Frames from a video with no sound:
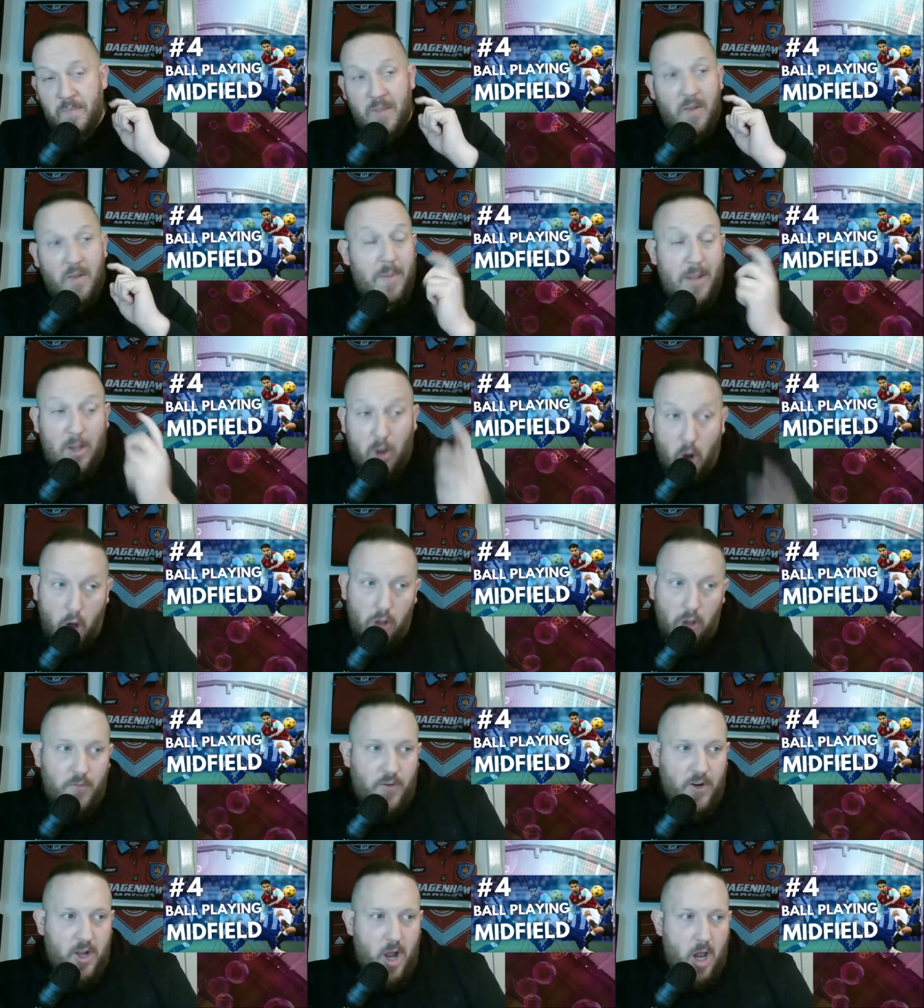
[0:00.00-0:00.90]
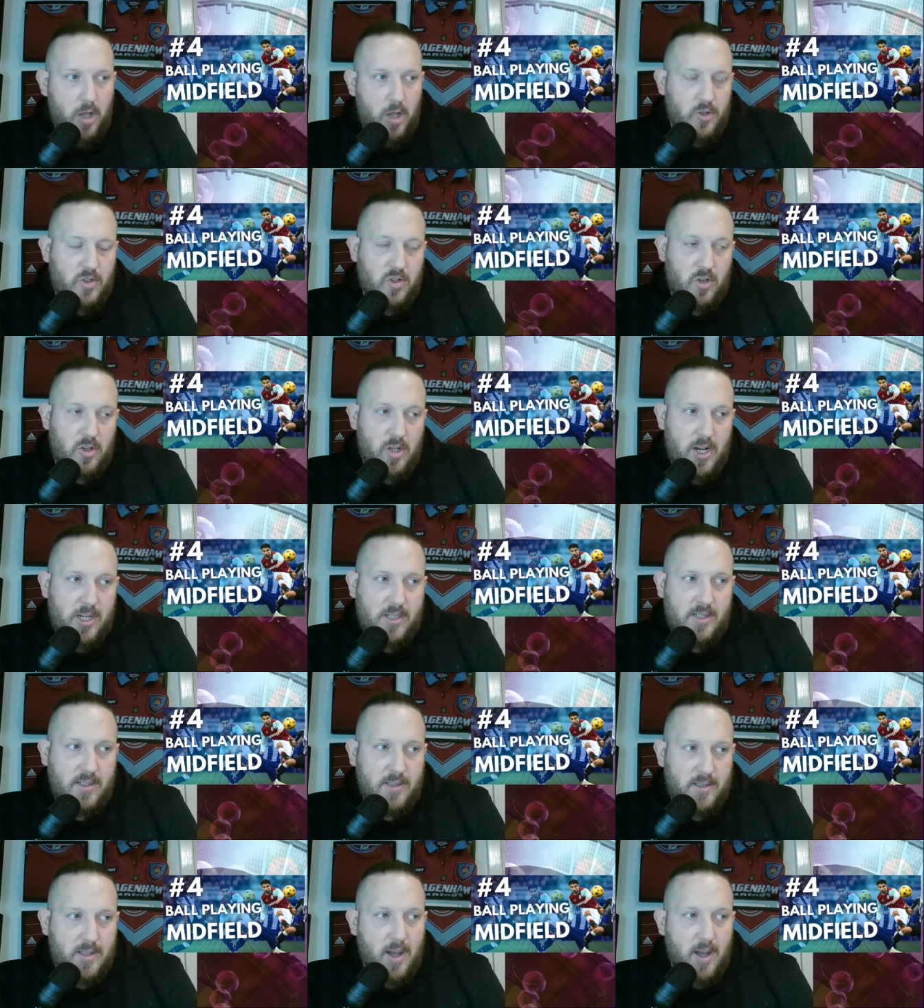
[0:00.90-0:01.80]
I've been calling for Carlos Soler
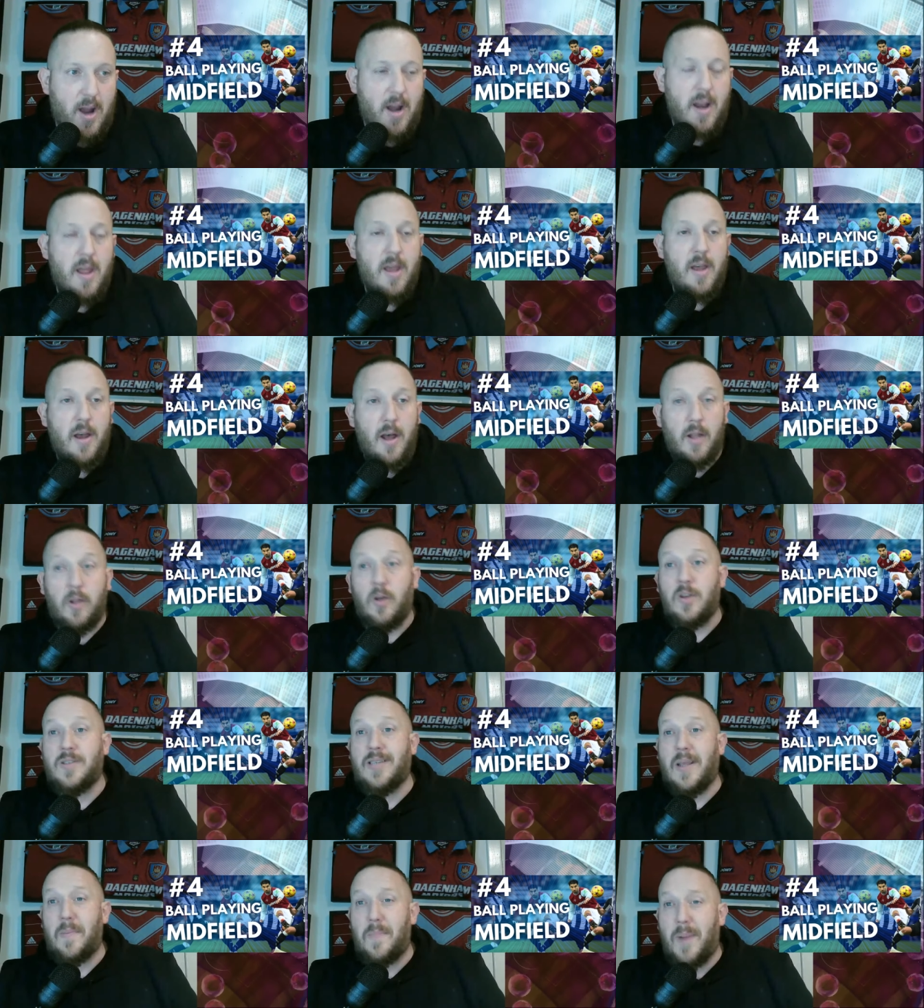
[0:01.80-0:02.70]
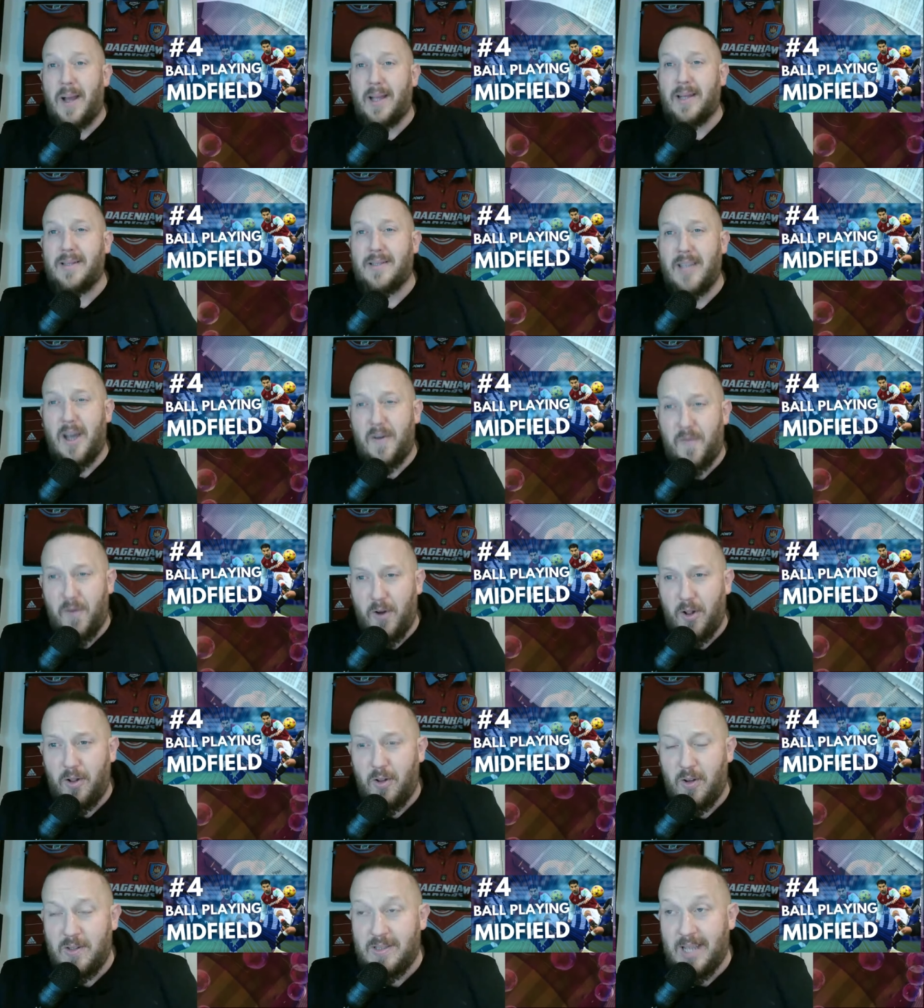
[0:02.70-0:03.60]
to start alongside Paquetá for a
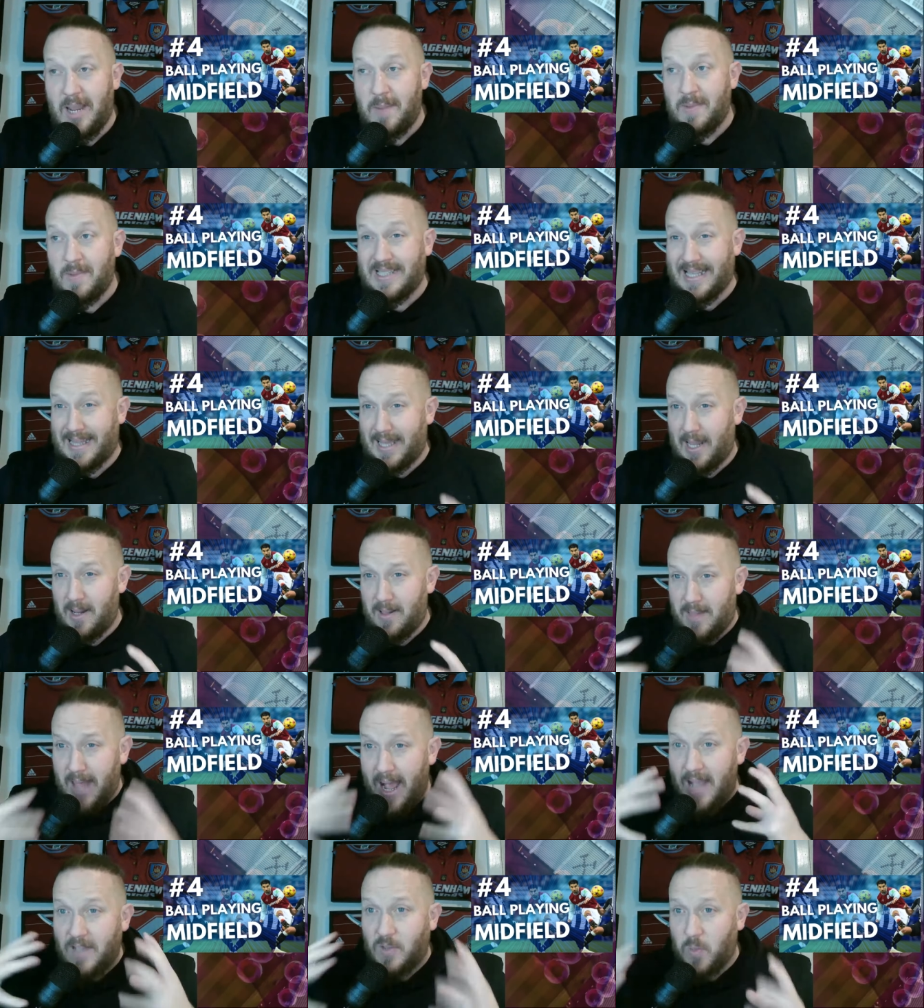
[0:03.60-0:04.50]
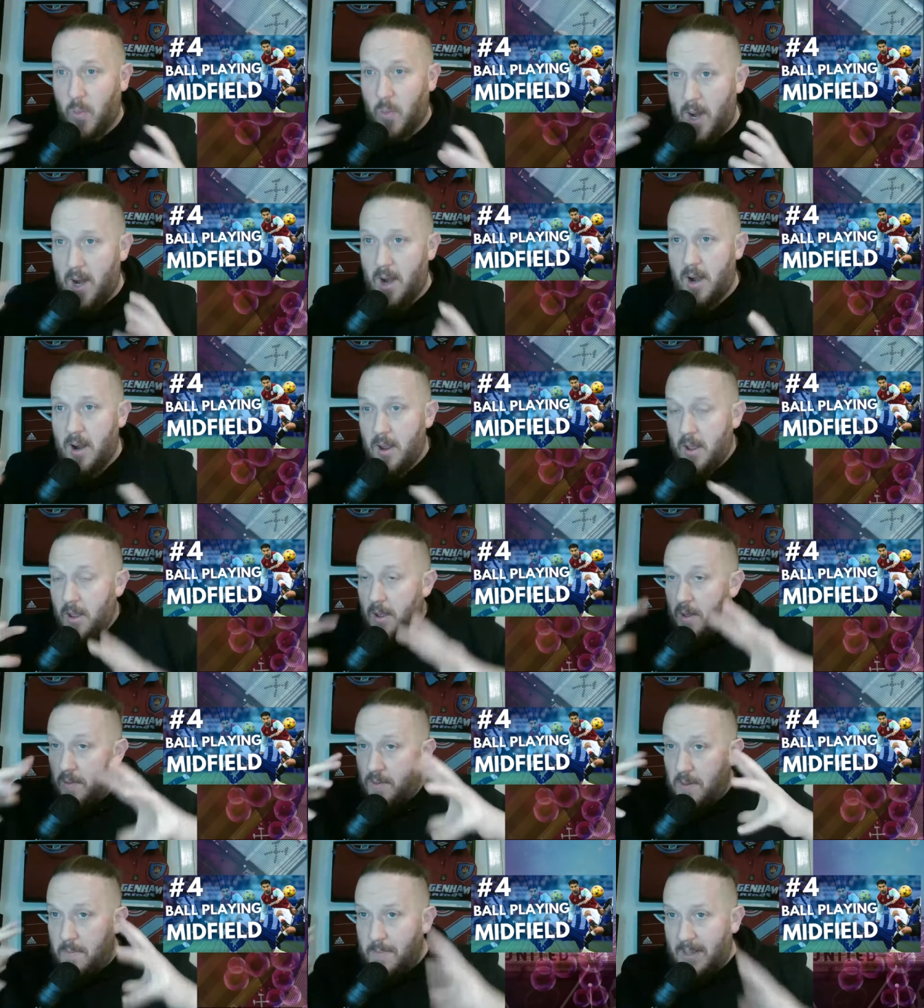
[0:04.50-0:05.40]
long time because I think that's where
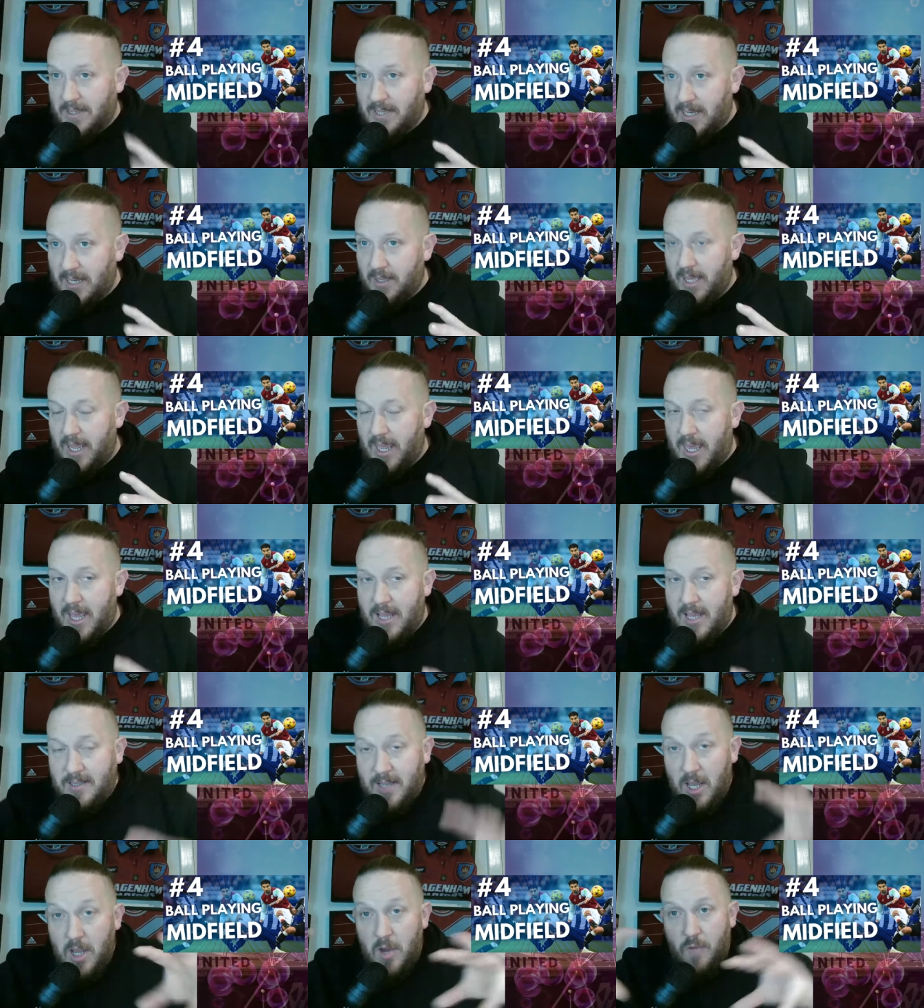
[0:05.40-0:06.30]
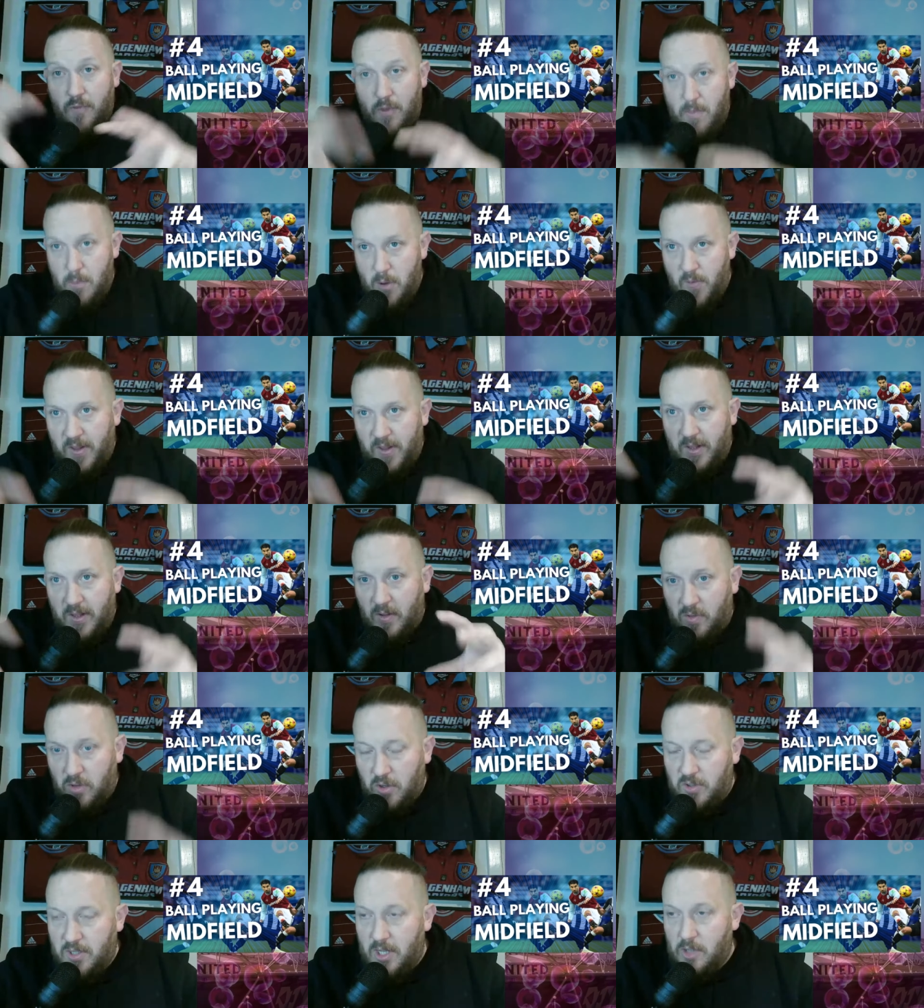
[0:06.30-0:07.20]
the missing link is, removing the
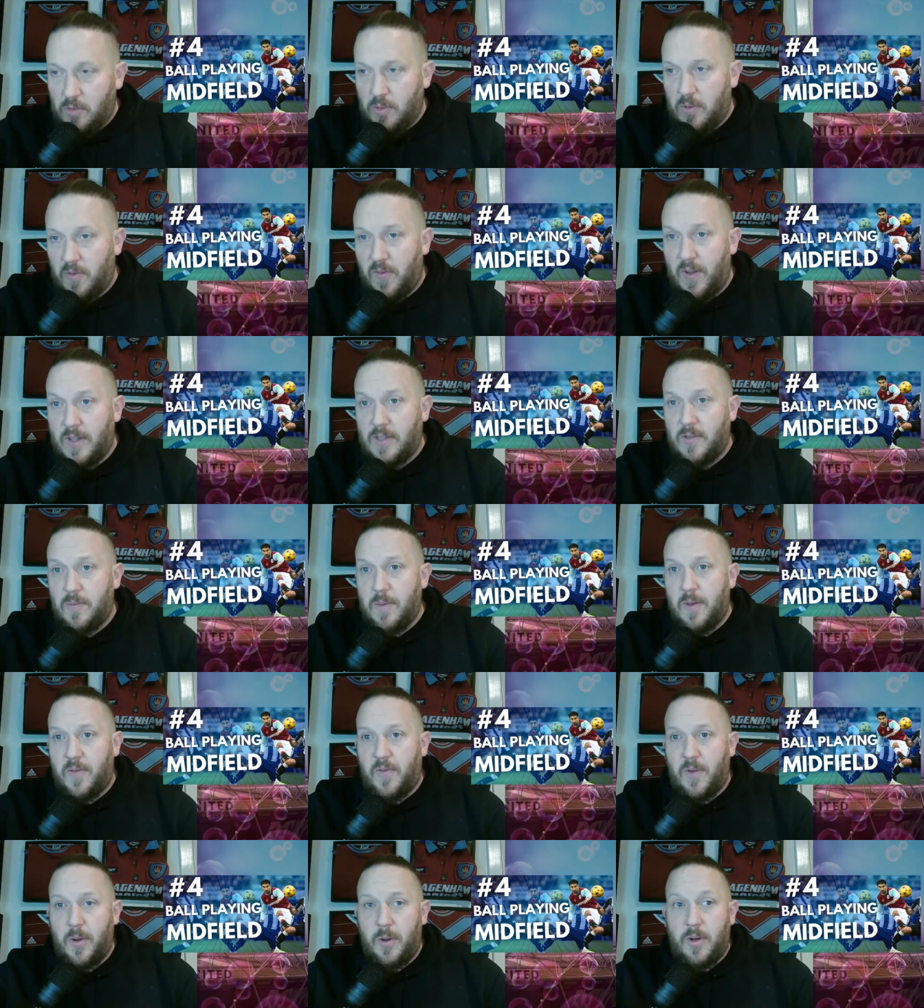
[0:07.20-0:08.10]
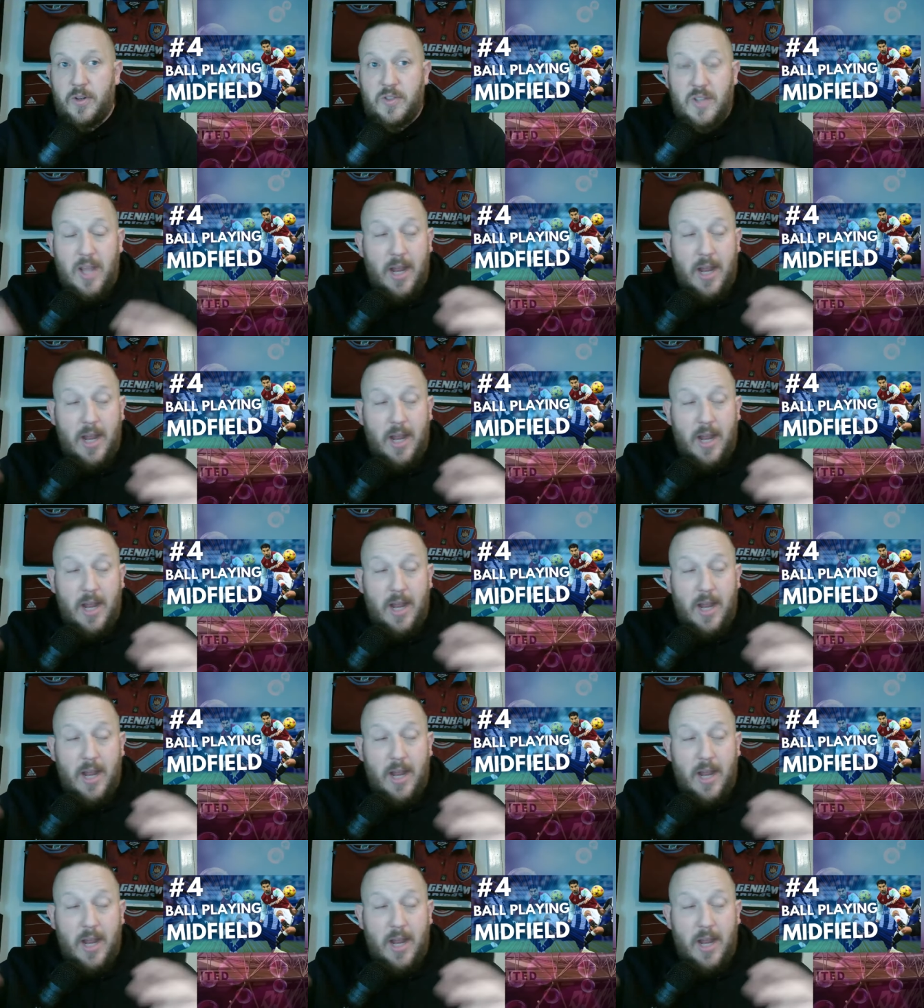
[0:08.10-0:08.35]
two central defensive midfielders.